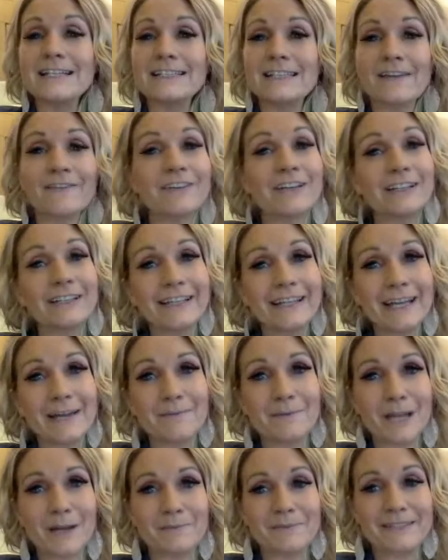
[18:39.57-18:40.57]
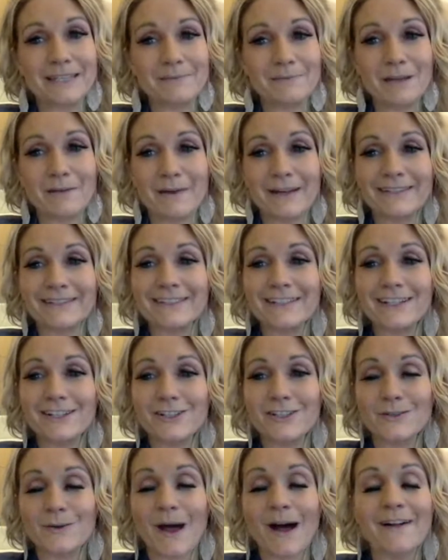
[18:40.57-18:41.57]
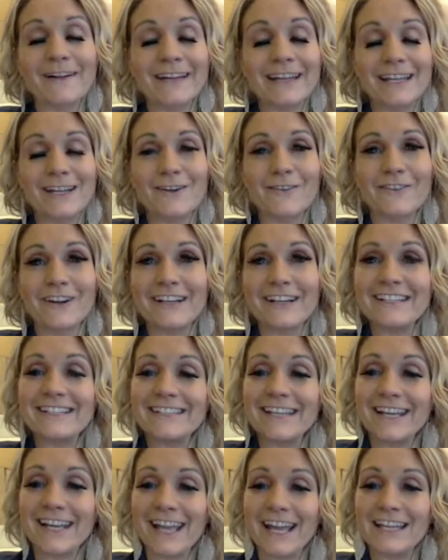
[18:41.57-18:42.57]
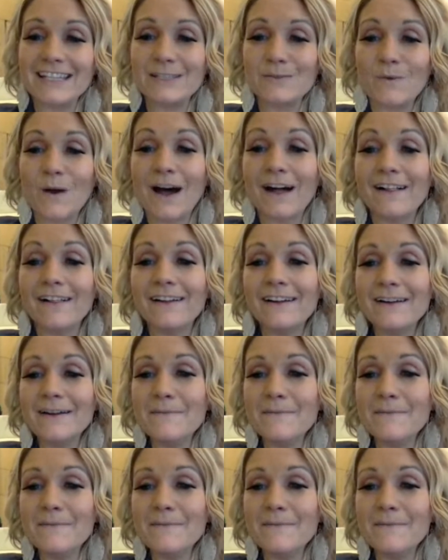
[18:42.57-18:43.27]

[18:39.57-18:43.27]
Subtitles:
definitely hit me up, send me a message, so I'll get your friend a ticket as well.